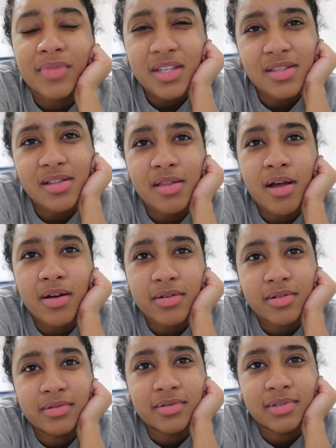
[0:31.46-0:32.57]
this is a
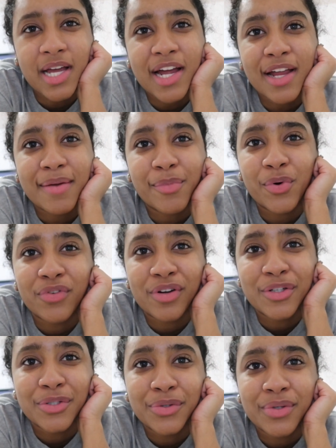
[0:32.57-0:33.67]
long time
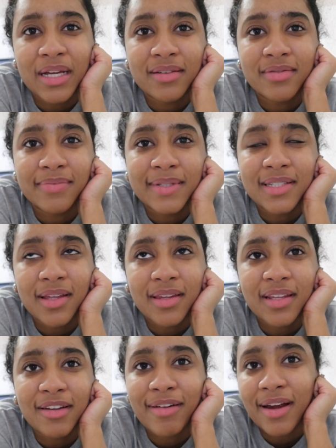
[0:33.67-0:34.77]
overdue. I've been
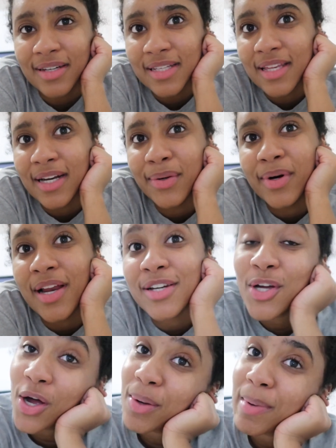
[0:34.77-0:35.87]
telling Randy that I want
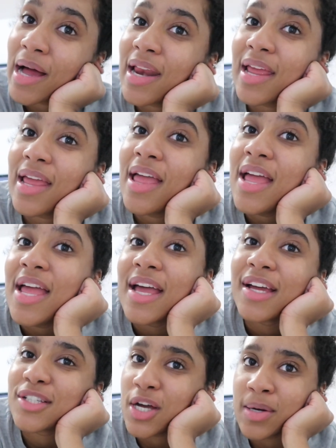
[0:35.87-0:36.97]
to talk about it
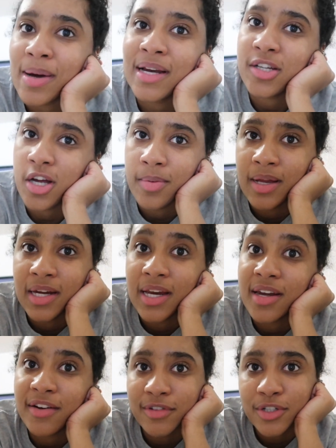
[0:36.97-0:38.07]
and talk about it and talk about it, and I
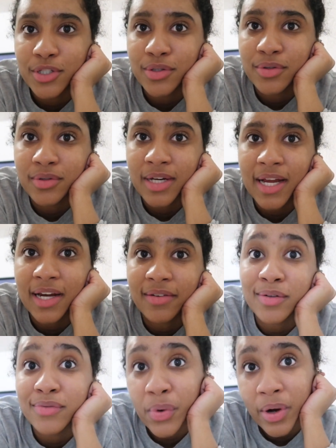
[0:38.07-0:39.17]
never do, and I kind
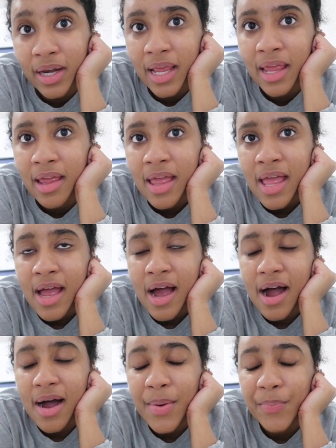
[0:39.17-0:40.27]
of avoid it.
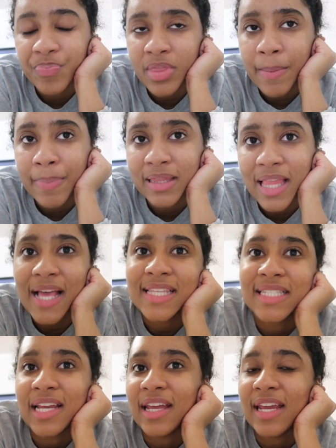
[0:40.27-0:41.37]
But
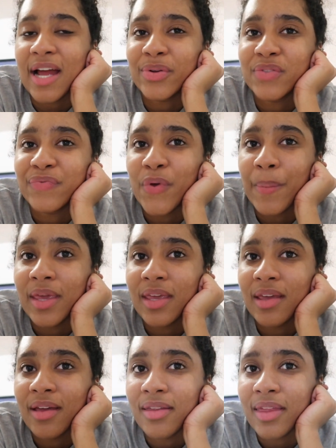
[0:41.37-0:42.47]
last night I was
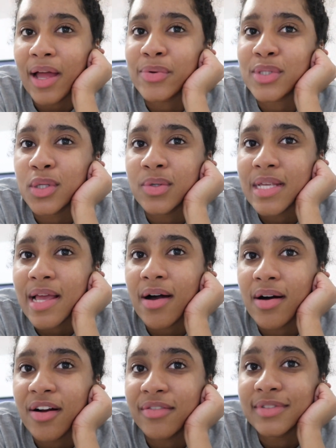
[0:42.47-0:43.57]
filming, like I was closing
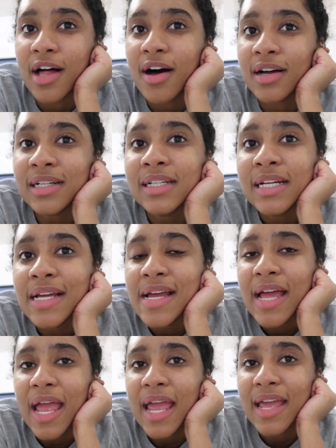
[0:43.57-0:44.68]
out our vlog,
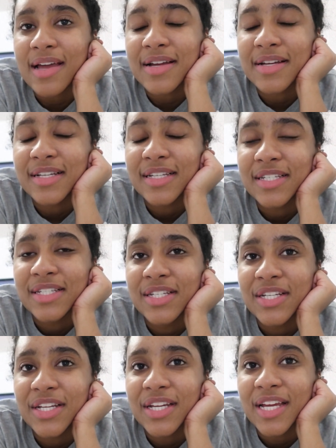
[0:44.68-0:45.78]
and